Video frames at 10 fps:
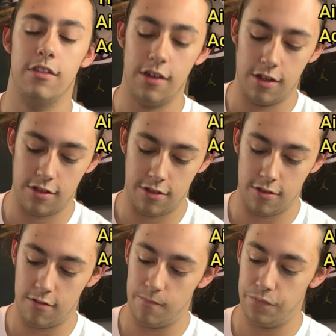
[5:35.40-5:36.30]
These
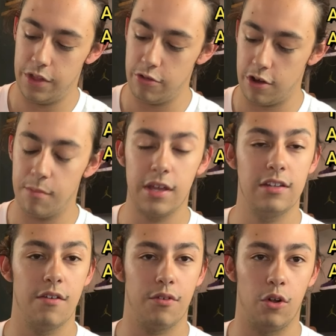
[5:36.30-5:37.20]
are going to be
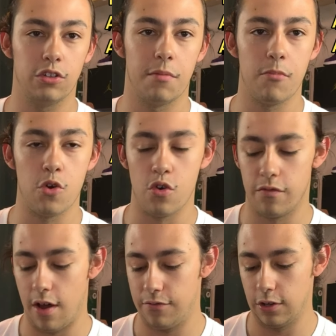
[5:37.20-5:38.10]
difficult to move,
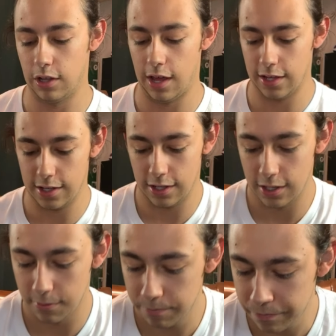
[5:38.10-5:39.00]
I feel like.
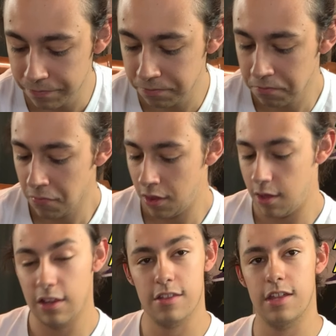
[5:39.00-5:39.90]

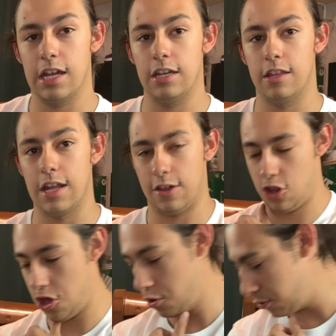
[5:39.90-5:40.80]
Let's get into the next
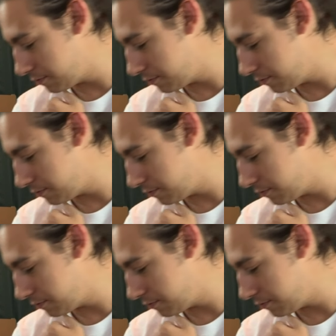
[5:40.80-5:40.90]
shoe.